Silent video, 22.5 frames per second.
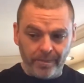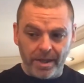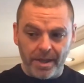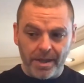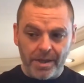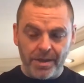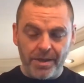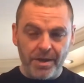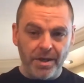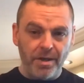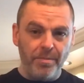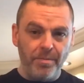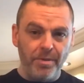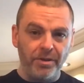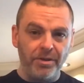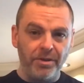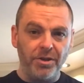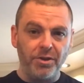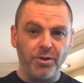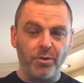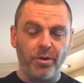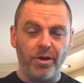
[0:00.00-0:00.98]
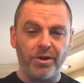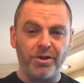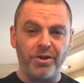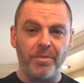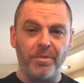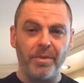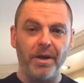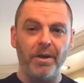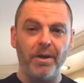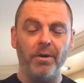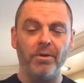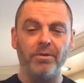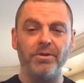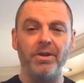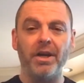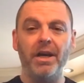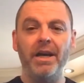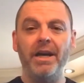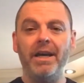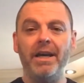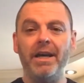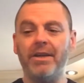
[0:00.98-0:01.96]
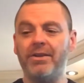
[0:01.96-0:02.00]
The thing about these crushed tomatoes
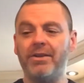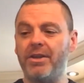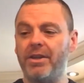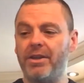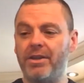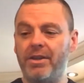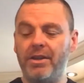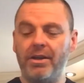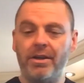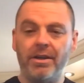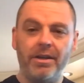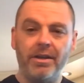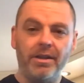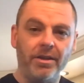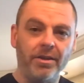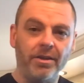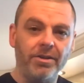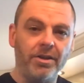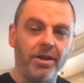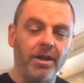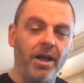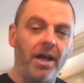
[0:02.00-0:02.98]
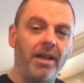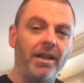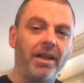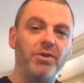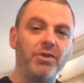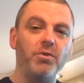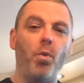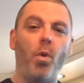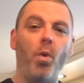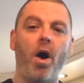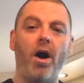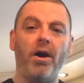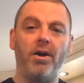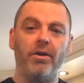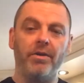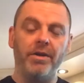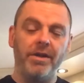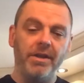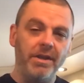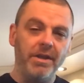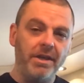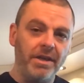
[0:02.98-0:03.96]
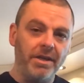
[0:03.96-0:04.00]
is that there's a lot less water
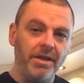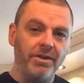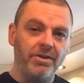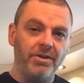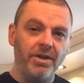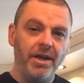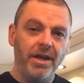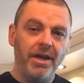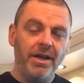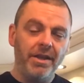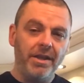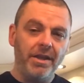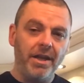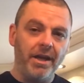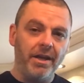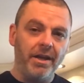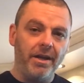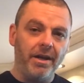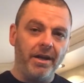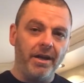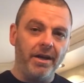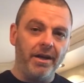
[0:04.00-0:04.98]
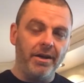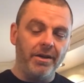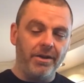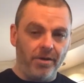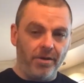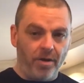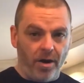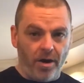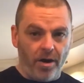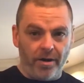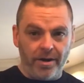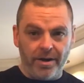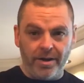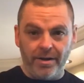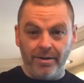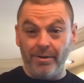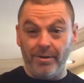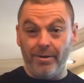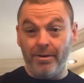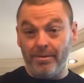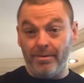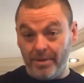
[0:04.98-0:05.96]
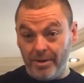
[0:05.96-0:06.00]
in these than there are in
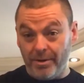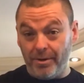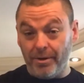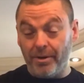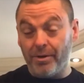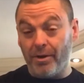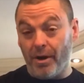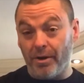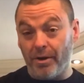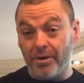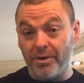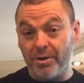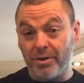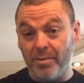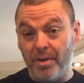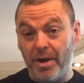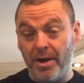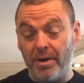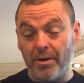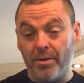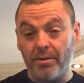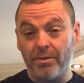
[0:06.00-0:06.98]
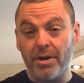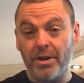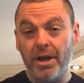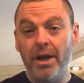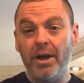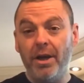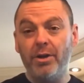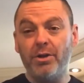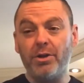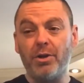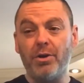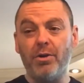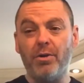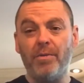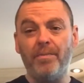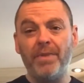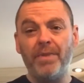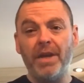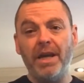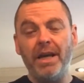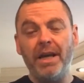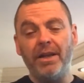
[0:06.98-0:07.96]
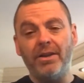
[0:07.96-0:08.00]
your garden tomatoes.
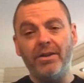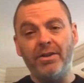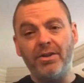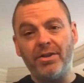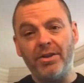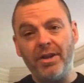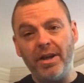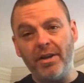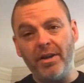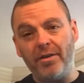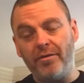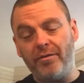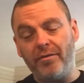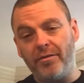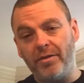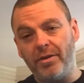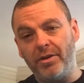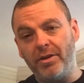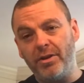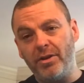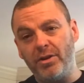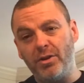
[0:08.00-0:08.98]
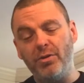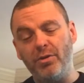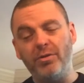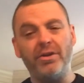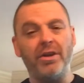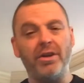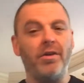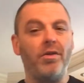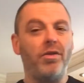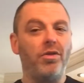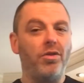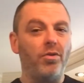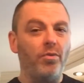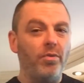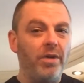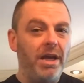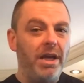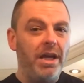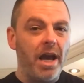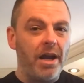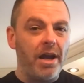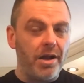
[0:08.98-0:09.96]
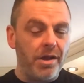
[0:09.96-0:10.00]
So instead of using
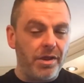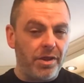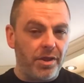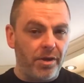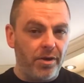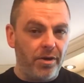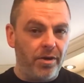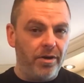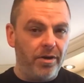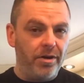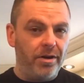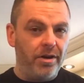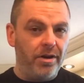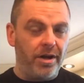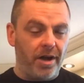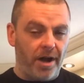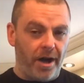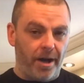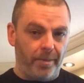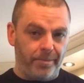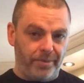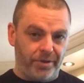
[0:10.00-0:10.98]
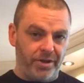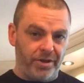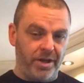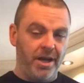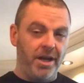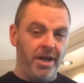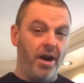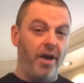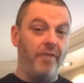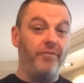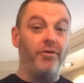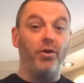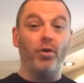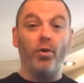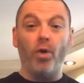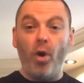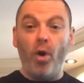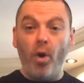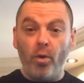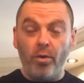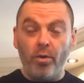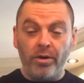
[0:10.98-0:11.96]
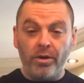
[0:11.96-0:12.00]
3 1/3 cups of your
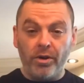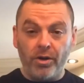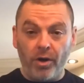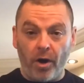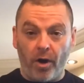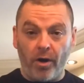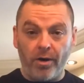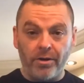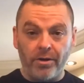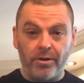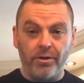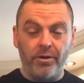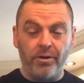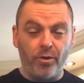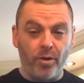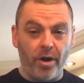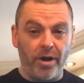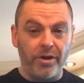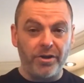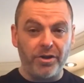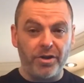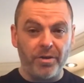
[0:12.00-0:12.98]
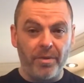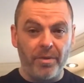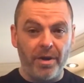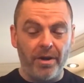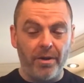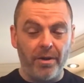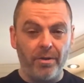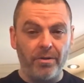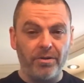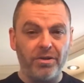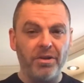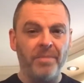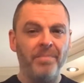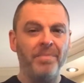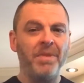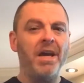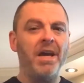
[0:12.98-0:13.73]
own garden crushed tomatoes,